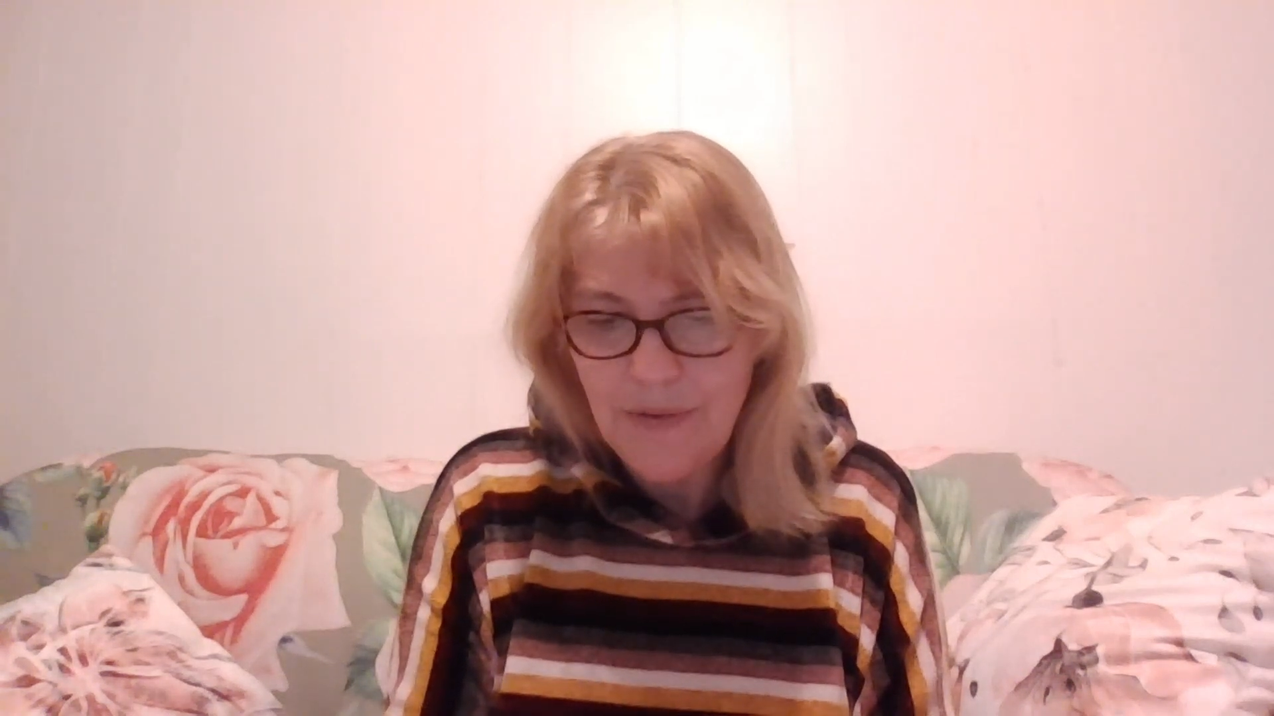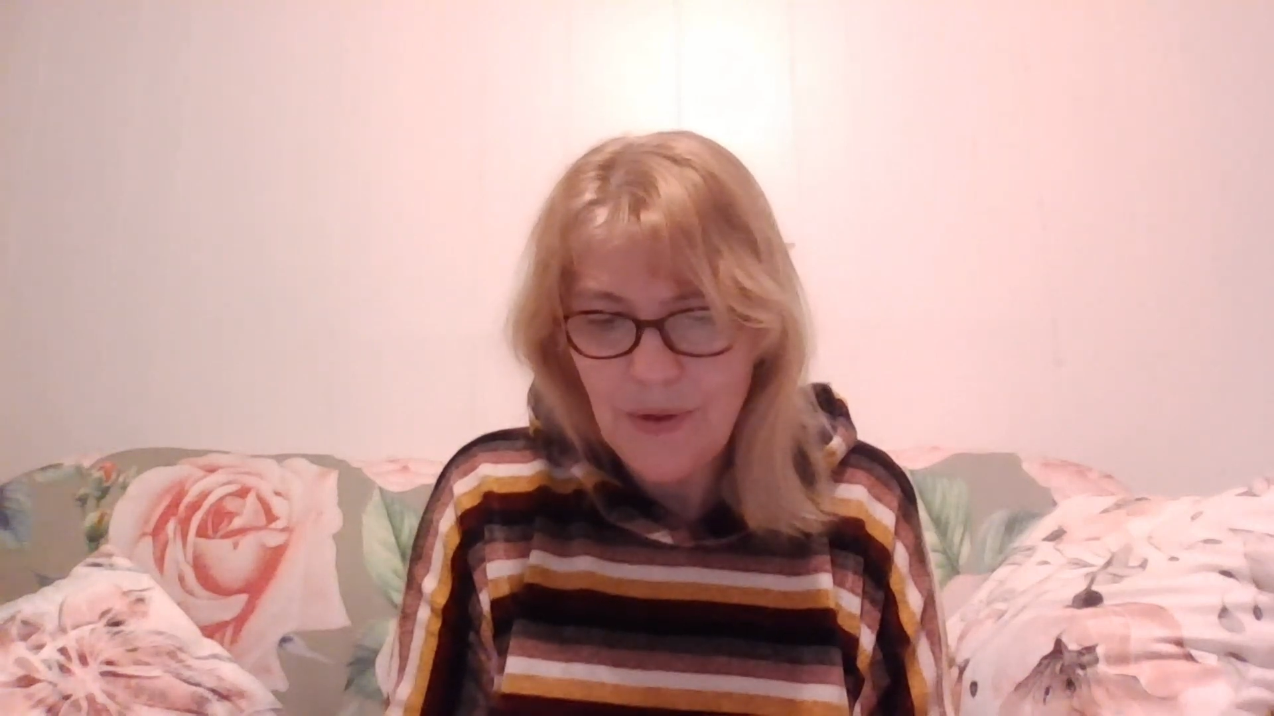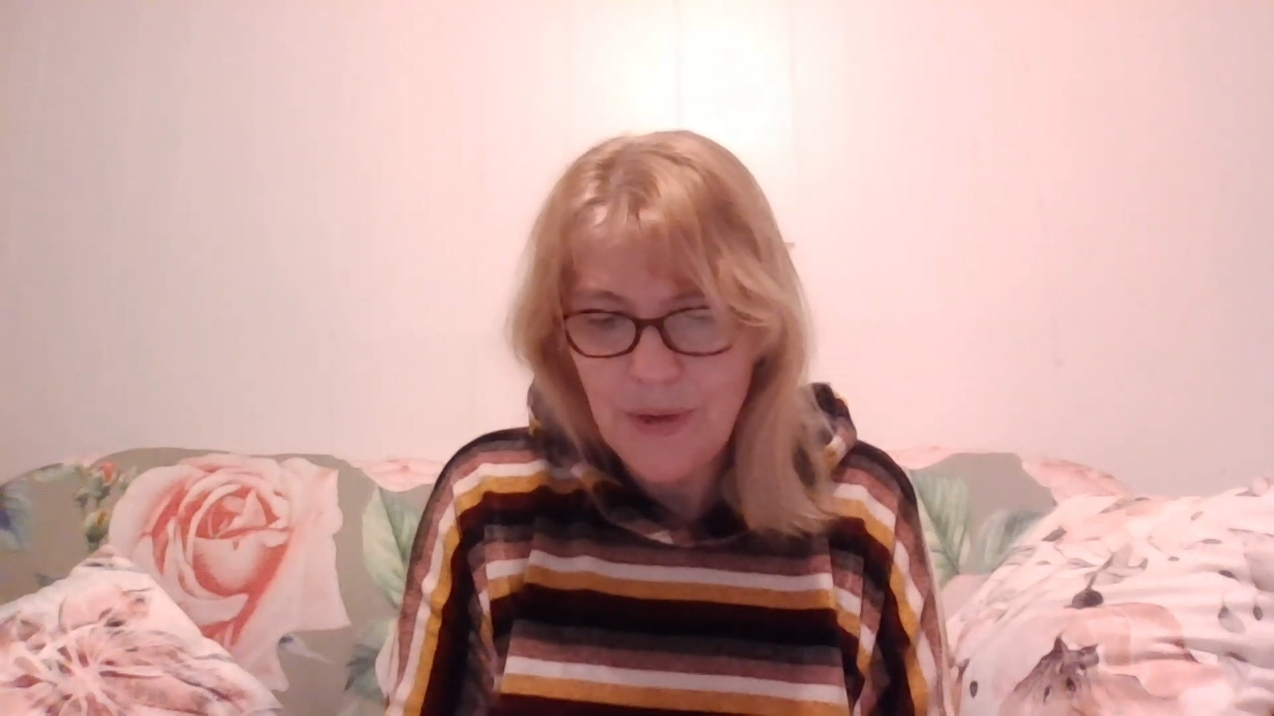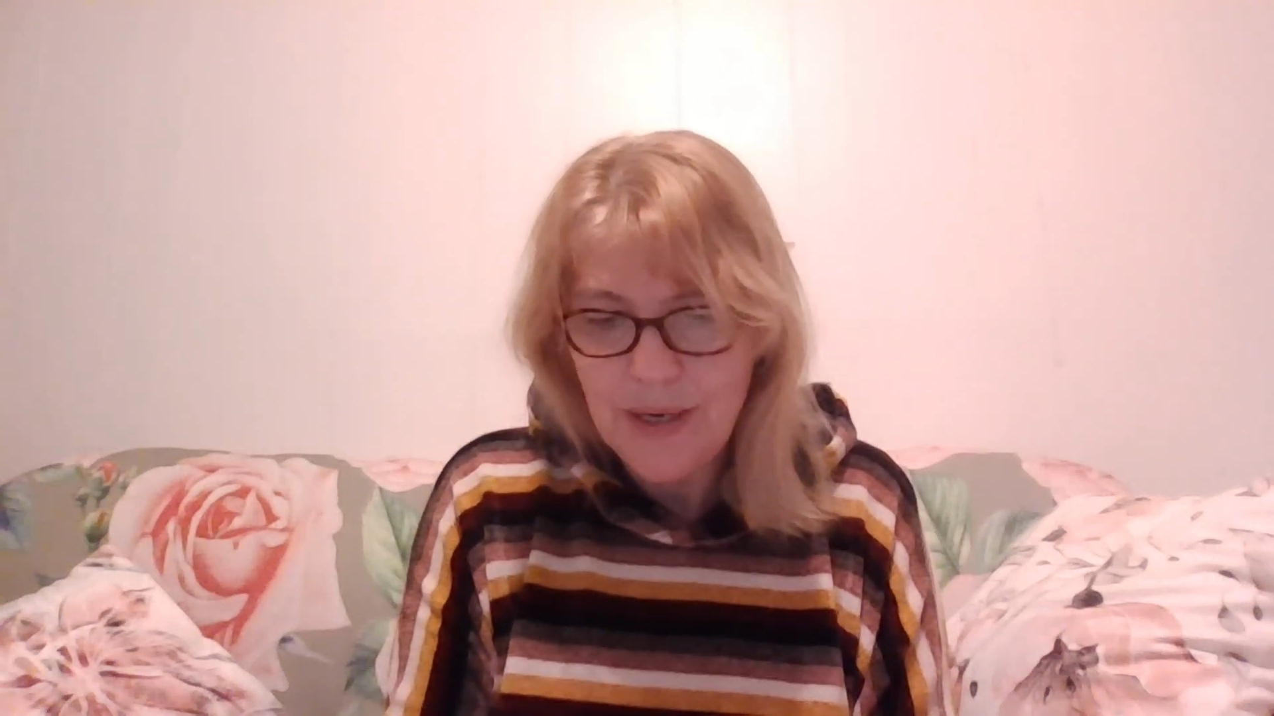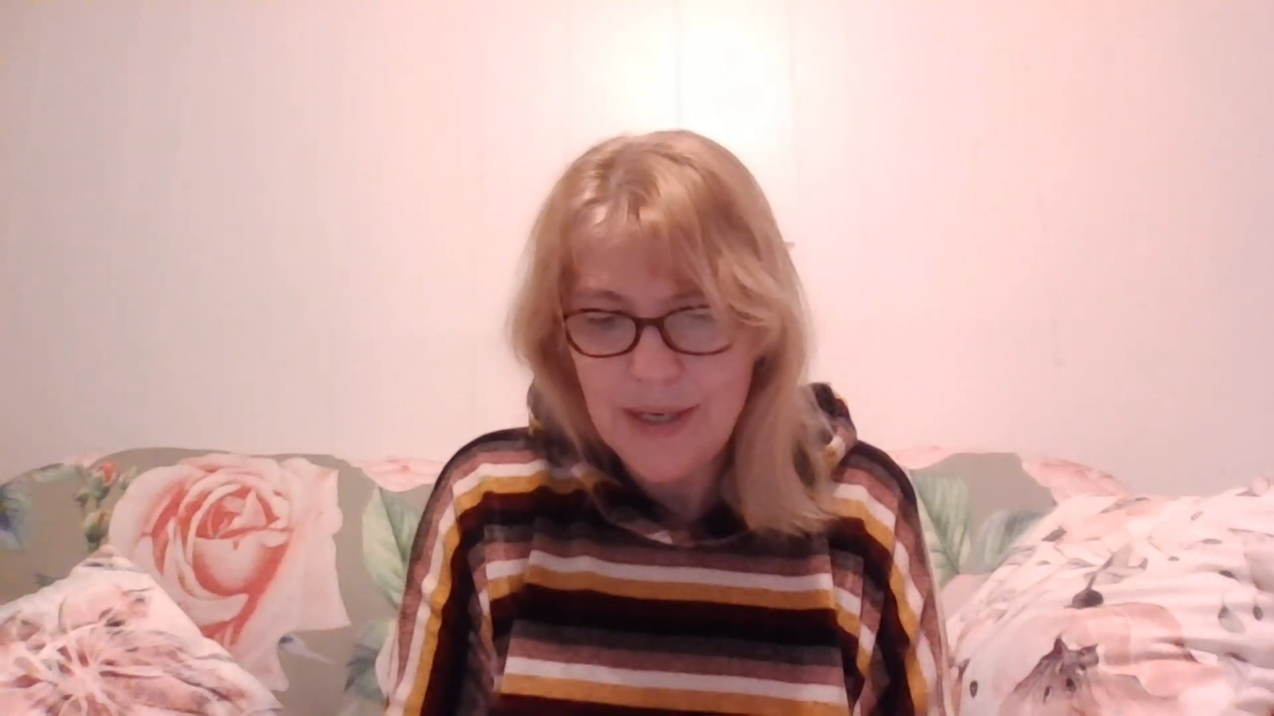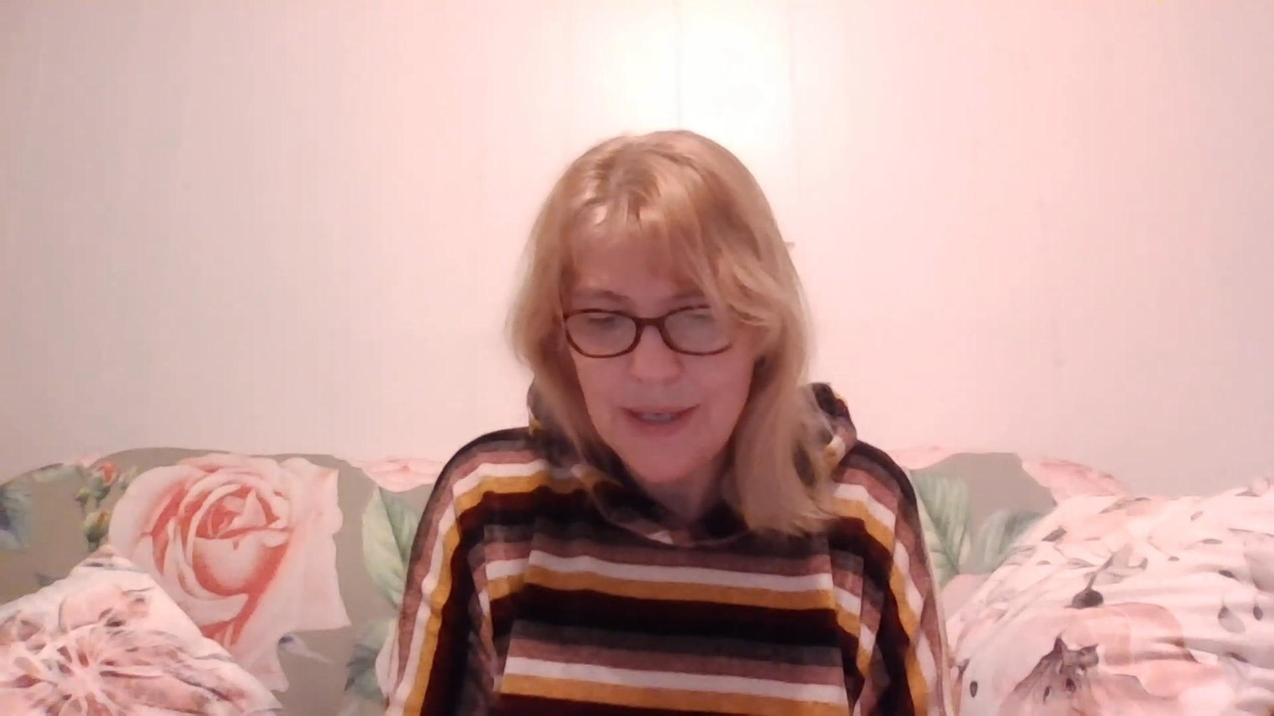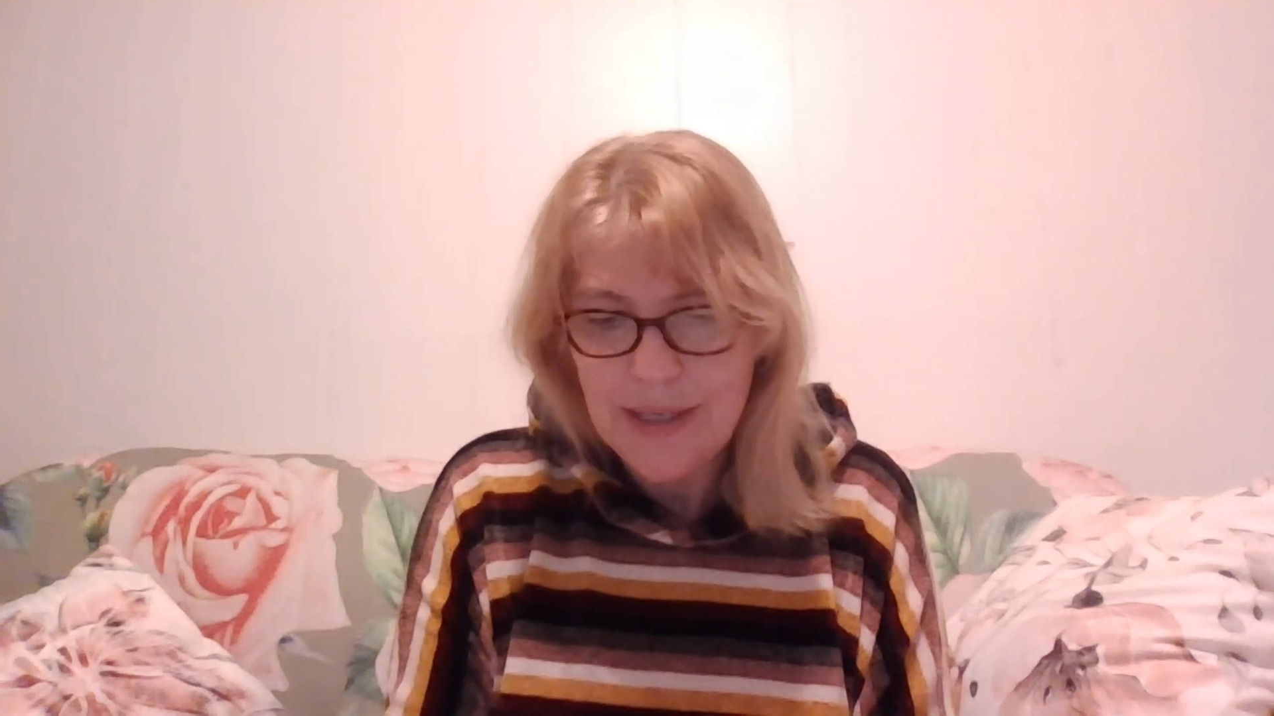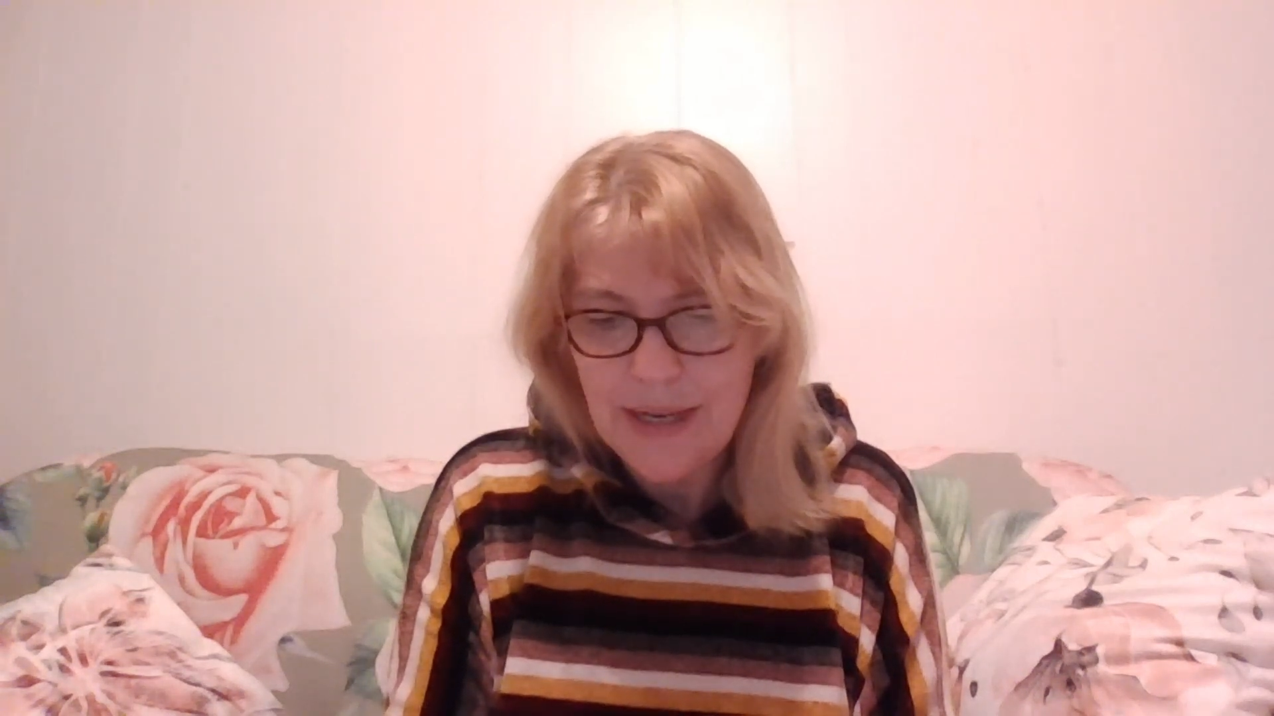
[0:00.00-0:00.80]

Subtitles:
you